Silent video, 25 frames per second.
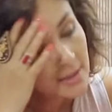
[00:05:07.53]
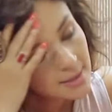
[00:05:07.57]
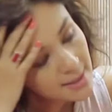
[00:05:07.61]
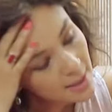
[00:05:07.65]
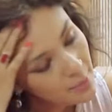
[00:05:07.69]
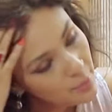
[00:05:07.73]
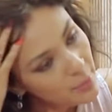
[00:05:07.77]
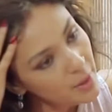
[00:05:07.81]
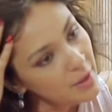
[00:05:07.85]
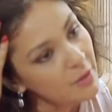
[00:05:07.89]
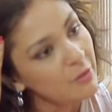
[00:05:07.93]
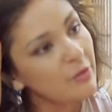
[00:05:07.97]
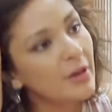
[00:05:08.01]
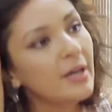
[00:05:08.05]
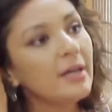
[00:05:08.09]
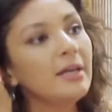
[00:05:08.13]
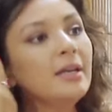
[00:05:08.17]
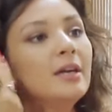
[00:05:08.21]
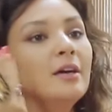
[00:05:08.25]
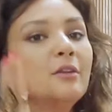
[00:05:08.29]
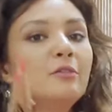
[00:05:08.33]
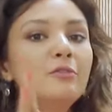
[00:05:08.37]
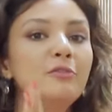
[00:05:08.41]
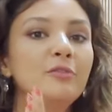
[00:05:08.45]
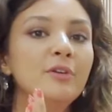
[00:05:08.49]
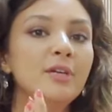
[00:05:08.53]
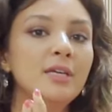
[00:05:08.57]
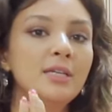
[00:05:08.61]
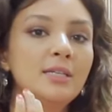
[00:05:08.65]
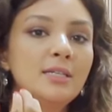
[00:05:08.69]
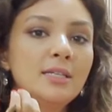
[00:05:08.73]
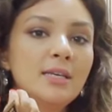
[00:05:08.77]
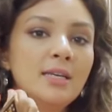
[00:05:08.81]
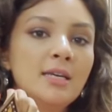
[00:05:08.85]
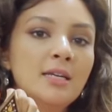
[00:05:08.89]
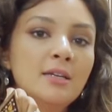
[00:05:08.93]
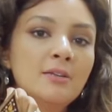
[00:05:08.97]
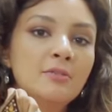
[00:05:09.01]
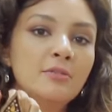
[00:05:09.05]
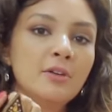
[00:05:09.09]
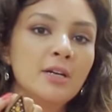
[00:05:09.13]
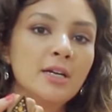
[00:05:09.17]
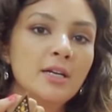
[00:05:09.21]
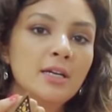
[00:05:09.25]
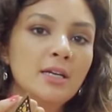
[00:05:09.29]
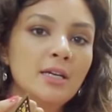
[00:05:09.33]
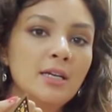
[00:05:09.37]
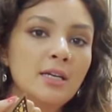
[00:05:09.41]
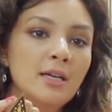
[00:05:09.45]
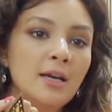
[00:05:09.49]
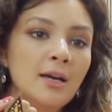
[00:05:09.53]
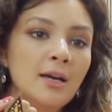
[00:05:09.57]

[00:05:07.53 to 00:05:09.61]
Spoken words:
Someone very unfit and very